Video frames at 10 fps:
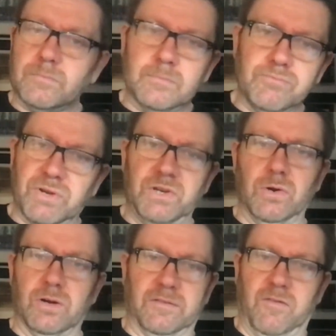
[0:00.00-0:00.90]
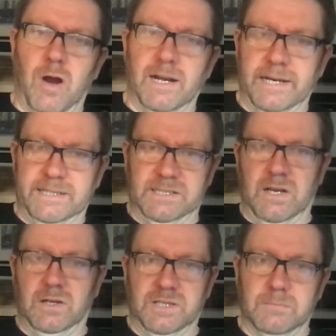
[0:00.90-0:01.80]
Procure on a Friday,
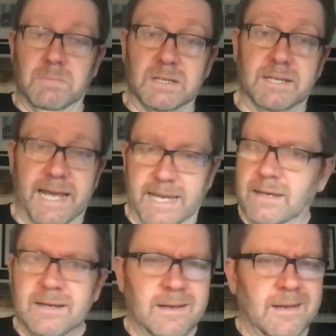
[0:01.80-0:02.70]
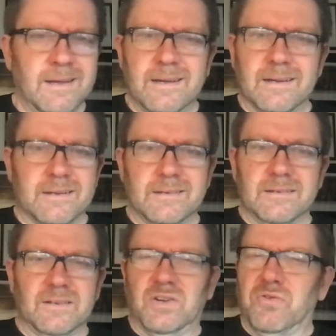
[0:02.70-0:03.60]
start on Monday.
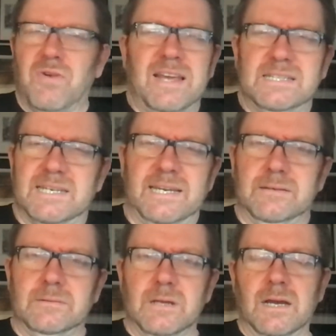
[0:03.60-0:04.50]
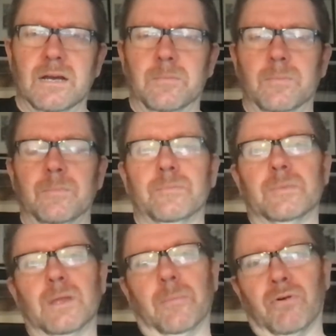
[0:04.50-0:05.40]
Crazy
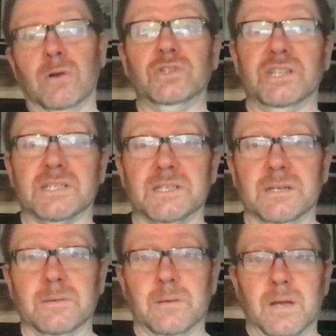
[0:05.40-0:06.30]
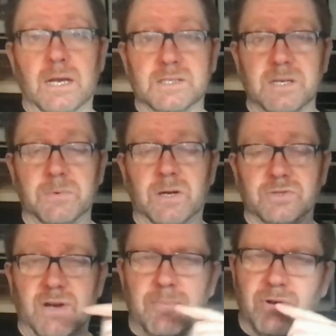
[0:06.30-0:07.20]
approaches to
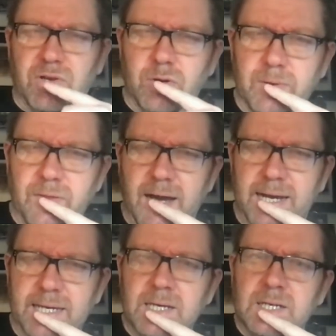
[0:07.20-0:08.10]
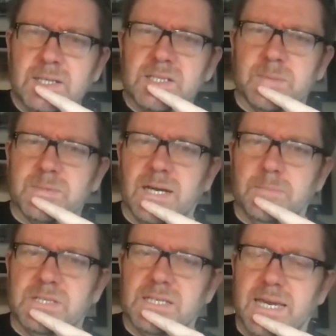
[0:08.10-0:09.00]
subcontract procurement that I
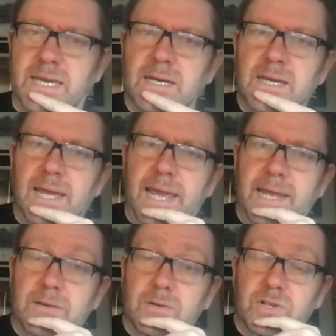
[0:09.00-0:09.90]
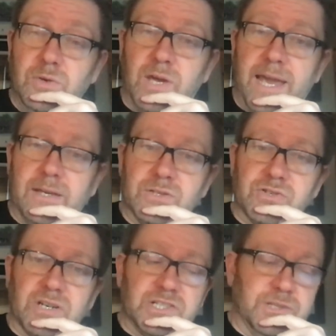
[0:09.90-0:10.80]
sometimes see in UK
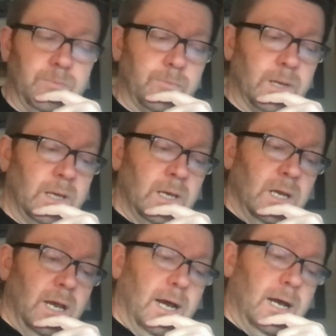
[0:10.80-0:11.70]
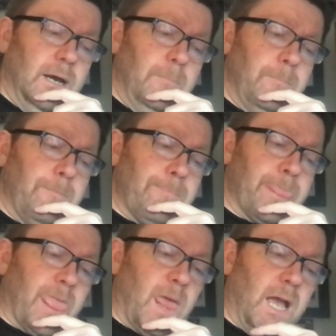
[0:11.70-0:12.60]
construction. And
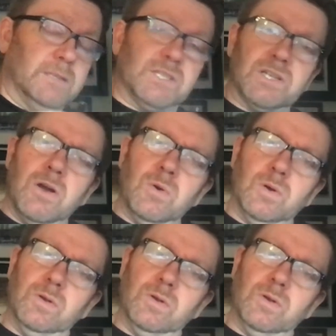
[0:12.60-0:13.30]
so